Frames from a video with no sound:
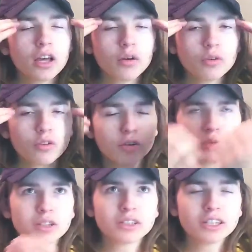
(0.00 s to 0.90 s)
or
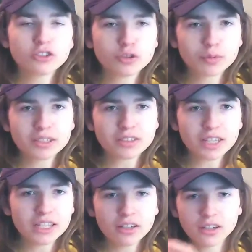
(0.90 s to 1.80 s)
with Superman's
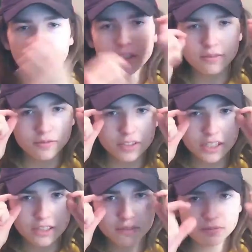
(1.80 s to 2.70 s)

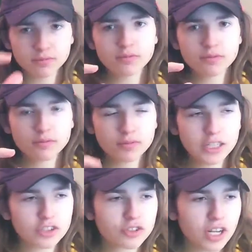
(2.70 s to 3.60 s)
freaking
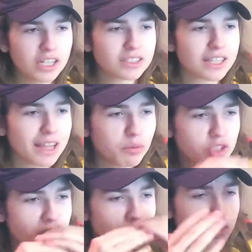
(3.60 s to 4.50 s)
laser eyes, like, that
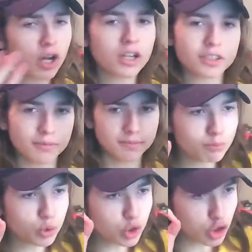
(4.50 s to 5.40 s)
was awesome.
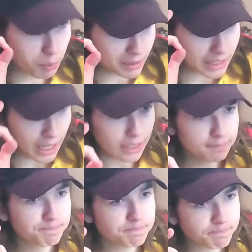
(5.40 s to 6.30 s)
Mucho vida.
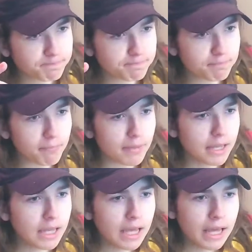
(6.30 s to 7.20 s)

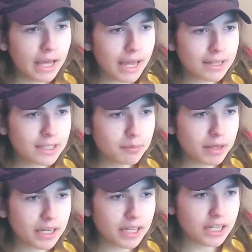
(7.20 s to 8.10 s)
Alien
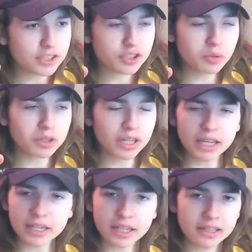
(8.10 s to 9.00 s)
bad guys, sword
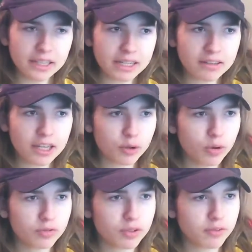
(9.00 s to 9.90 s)
lady. I liked that
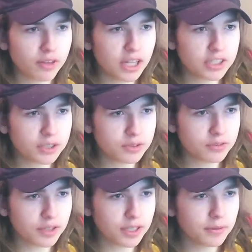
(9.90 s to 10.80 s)
quote from The Flash. That was
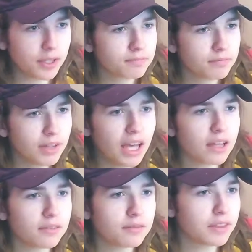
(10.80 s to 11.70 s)
funny. Yeah,
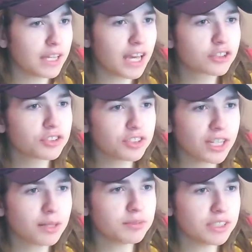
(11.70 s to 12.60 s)
the extra
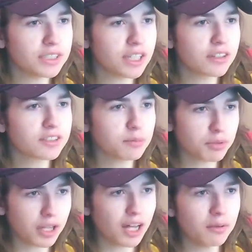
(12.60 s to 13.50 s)
setup details and
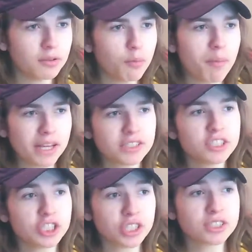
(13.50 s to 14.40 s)
plot makes the
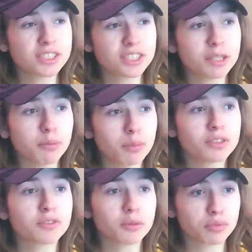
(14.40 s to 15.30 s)
Justice League
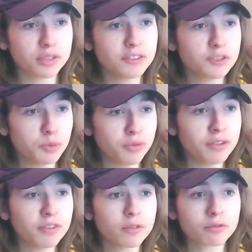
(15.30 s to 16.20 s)
moments from the previous movie
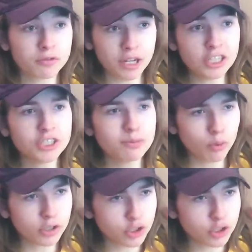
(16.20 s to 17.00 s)
feel fresh and more